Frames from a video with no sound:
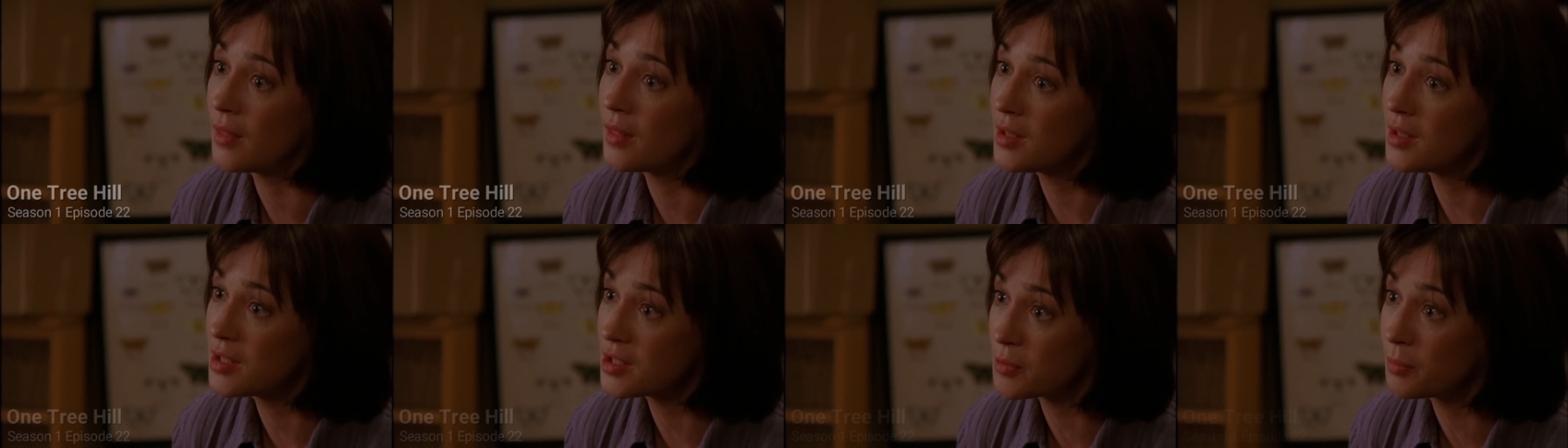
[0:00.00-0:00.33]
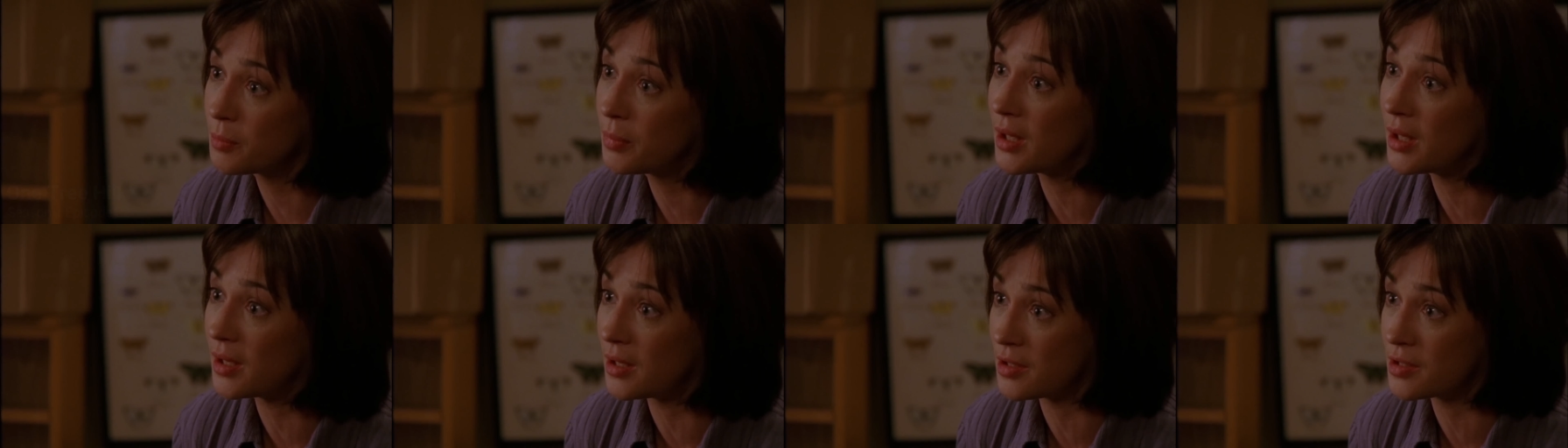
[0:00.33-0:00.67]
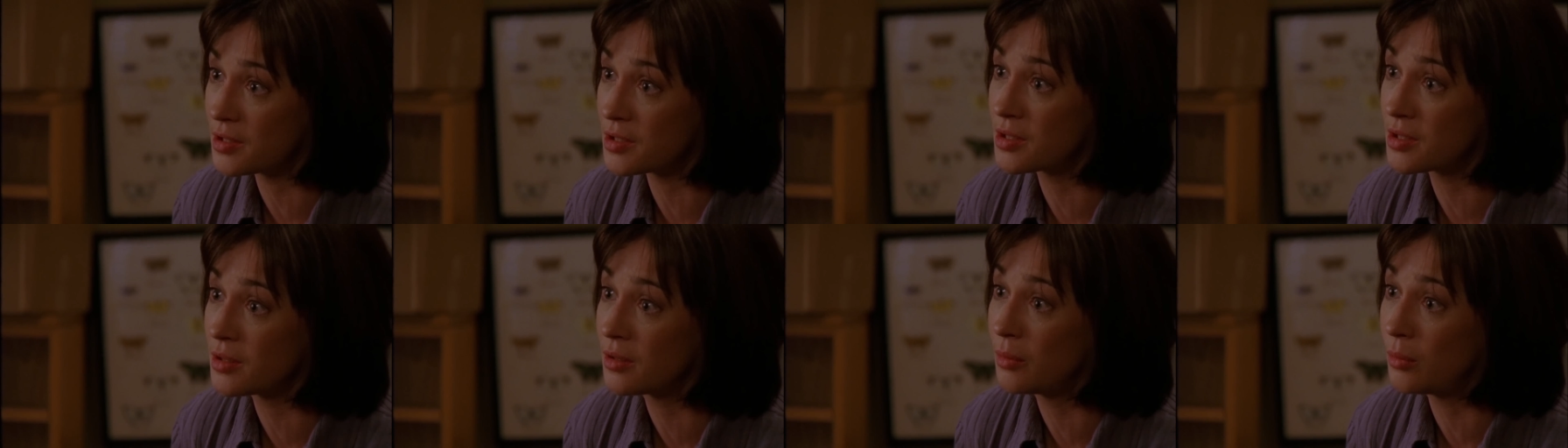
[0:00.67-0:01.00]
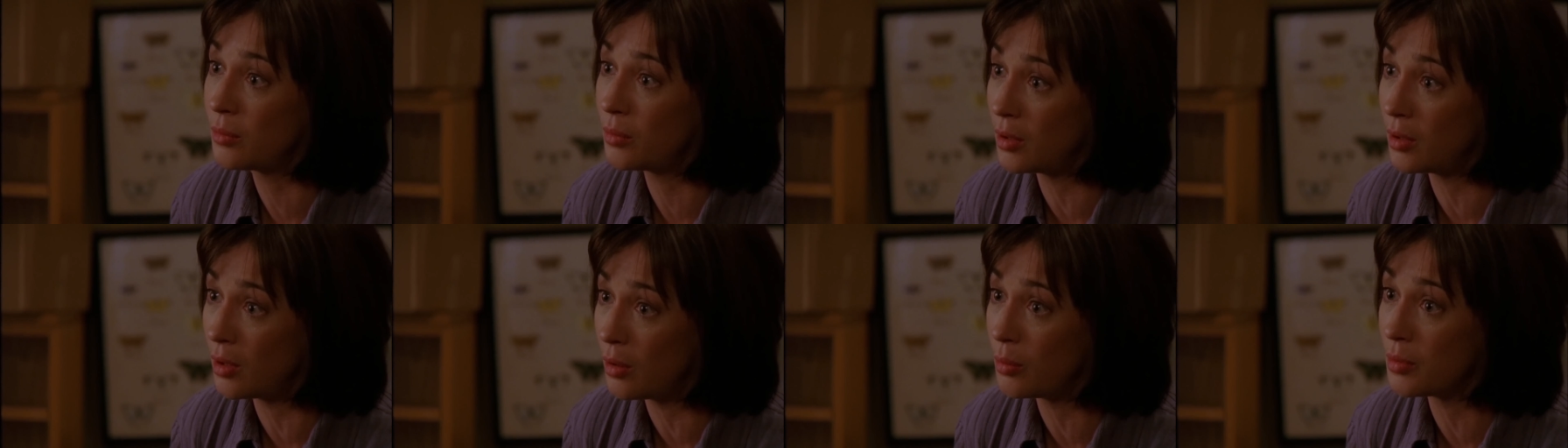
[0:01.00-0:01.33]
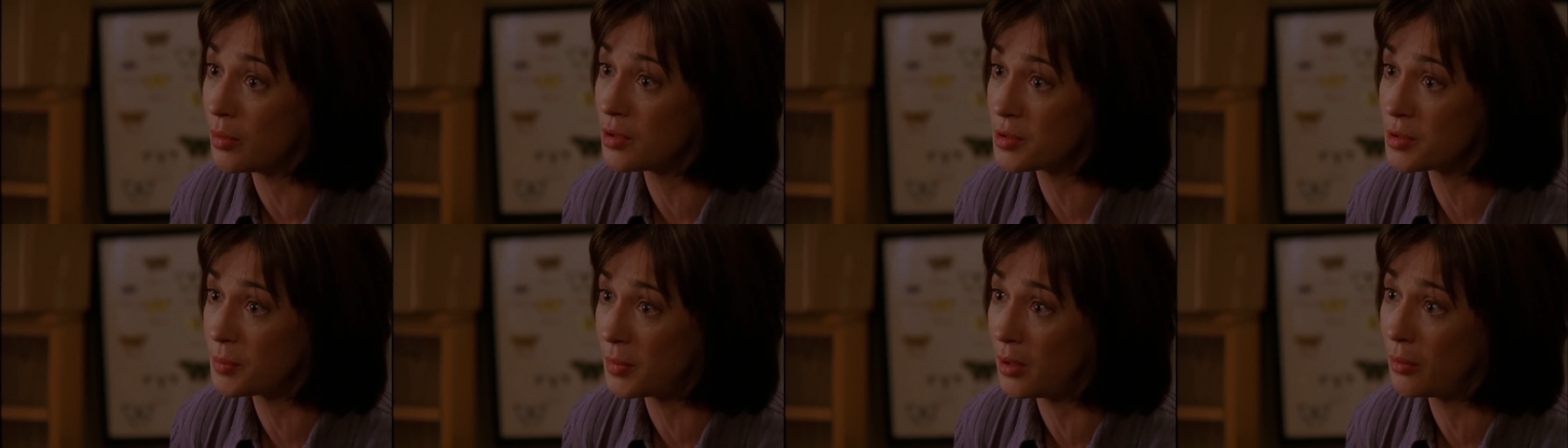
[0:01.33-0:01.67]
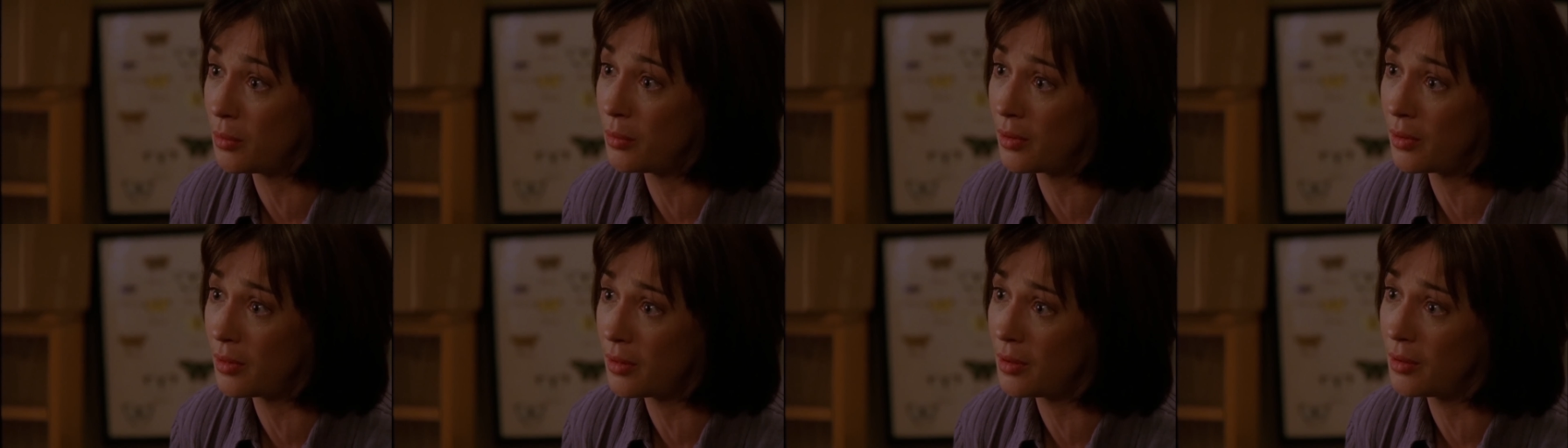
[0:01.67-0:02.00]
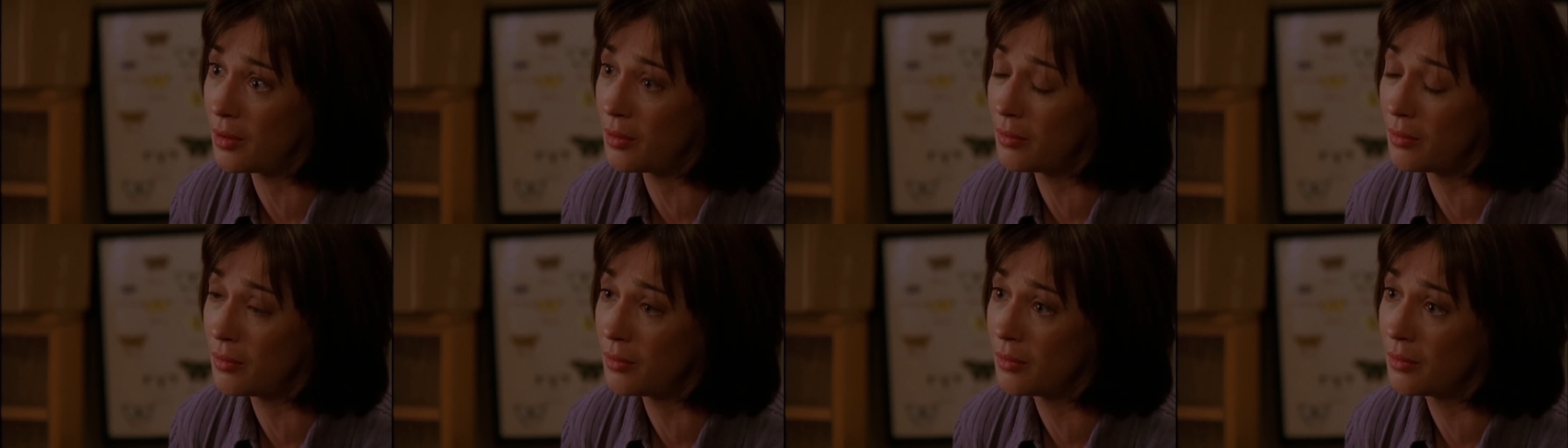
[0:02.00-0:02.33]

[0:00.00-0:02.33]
this place will always be with you.